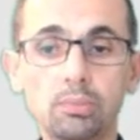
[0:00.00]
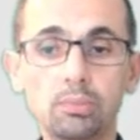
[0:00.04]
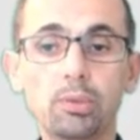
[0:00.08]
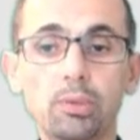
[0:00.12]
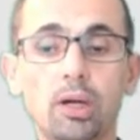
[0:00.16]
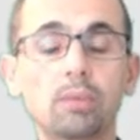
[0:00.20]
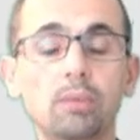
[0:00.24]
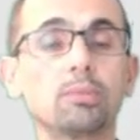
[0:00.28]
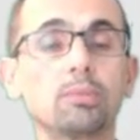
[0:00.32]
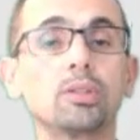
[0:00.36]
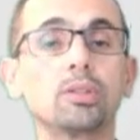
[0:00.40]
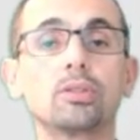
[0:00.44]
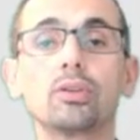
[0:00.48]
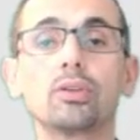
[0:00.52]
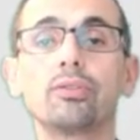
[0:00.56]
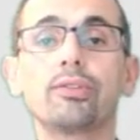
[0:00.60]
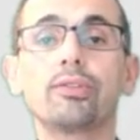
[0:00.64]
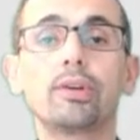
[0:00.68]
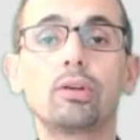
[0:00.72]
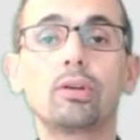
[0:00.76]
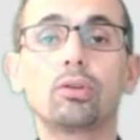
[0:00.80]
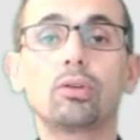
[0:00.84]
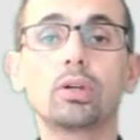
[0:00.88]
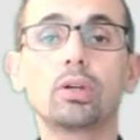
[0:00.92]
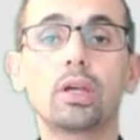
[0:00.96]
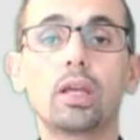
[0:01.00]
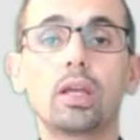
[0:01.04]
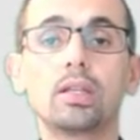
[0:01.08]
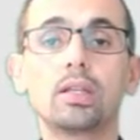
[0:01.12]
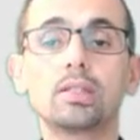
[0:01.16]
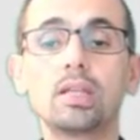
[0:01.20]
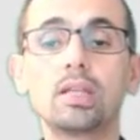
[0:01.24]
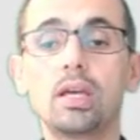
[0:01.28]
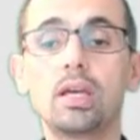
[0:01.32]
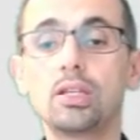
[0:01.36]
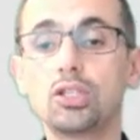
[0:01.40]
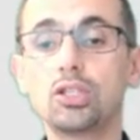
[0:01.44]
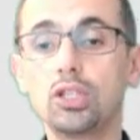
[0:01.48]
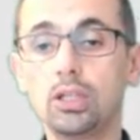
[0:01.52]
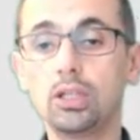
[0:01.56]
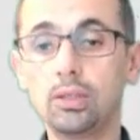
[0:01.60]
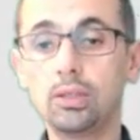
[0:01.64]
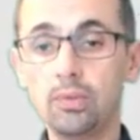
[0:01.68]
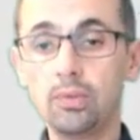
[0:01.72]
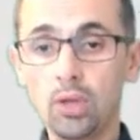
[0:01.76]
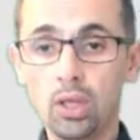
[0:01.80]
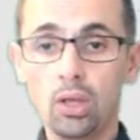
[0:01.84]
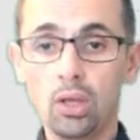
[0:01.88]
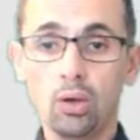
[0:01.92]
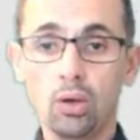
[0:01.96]
department of an
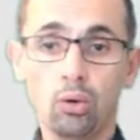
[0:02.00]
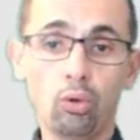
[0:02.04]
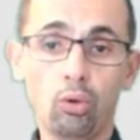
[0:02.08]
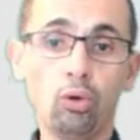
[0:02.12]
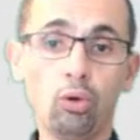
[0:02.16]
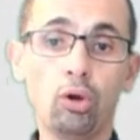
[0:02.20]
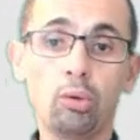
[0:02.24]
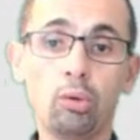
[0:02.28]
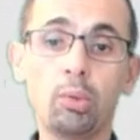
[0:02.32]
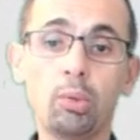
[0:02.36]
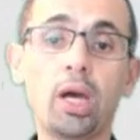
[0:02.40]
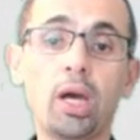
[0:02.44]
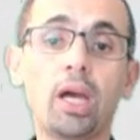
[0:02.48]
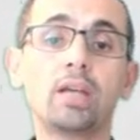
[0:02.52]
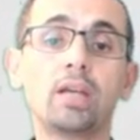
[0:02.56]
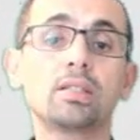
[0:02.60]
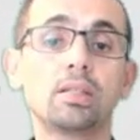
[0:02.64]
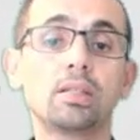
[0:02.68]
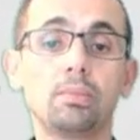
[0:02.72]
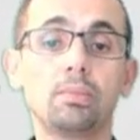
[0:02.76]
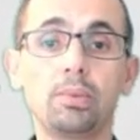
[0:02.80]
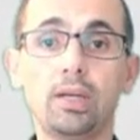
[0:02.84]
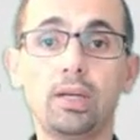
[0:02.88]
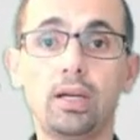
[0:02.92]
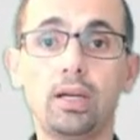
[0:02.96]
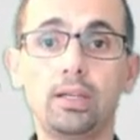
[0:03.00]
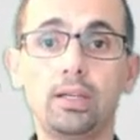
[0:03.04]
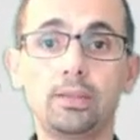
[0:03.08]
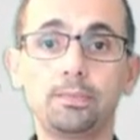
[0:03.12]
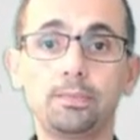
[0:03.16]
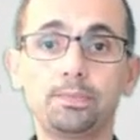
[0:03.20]
organization, or by a supplier.